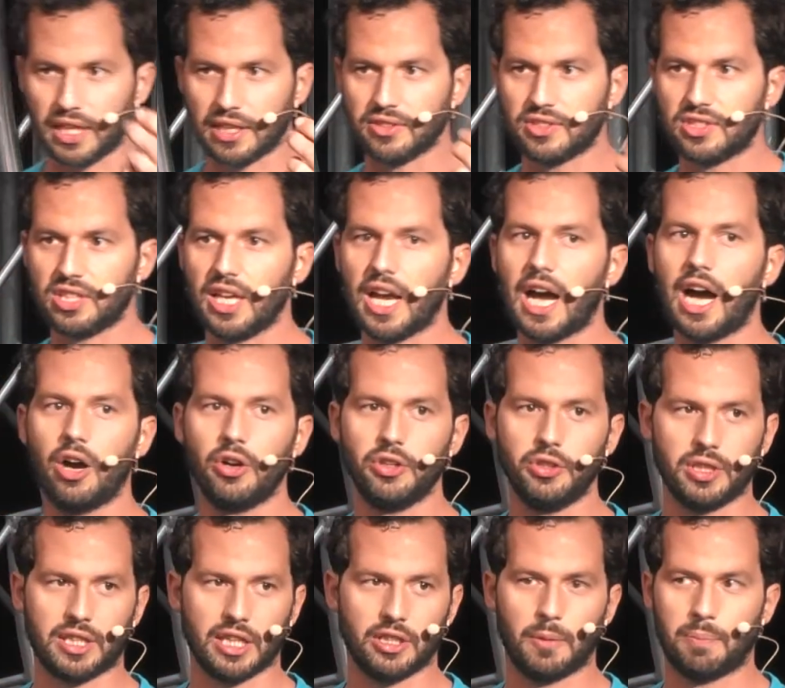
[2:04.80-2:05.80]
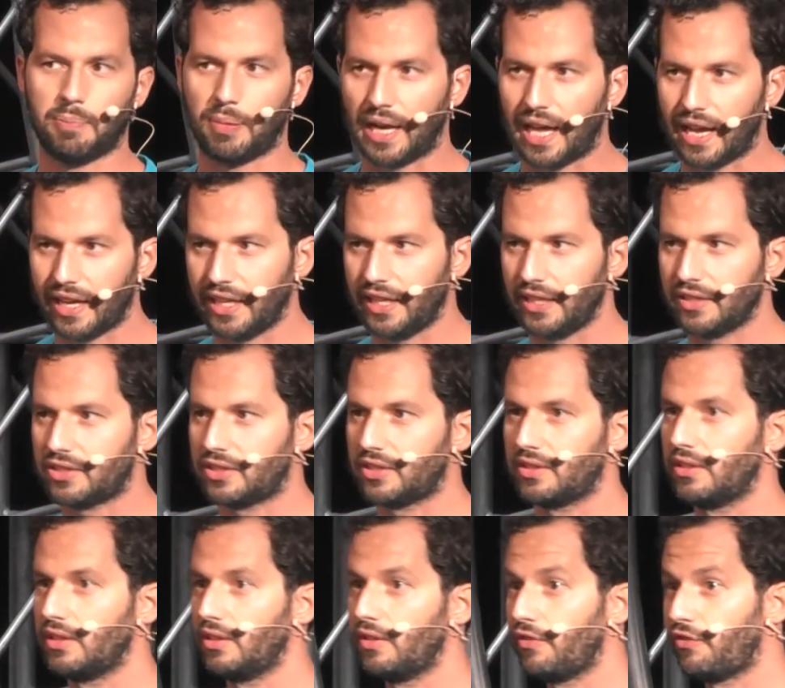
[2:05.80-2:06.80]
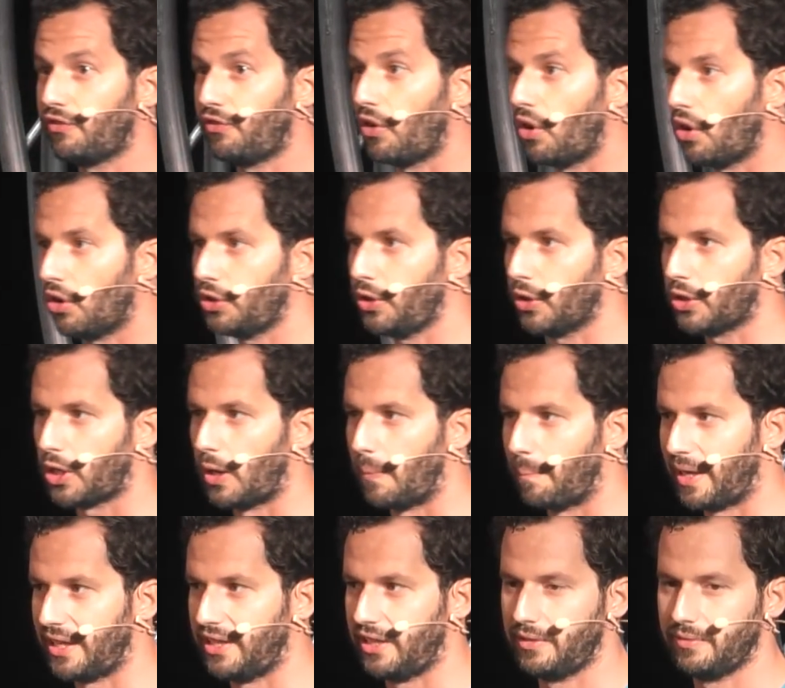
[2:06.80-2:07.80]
see how you can apply it for your company.